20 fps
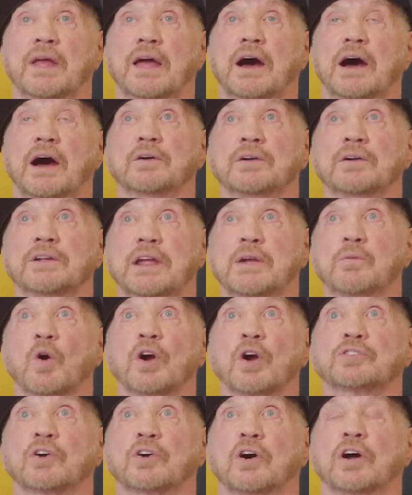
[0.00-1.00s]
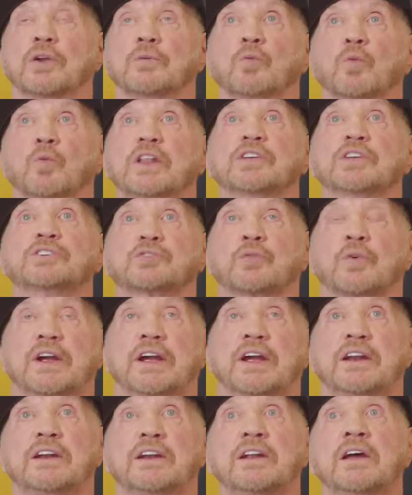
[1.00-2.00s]
uh, he worked on Willis
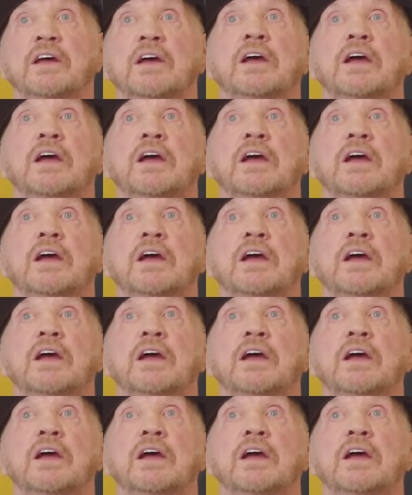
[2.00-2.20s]
Reed,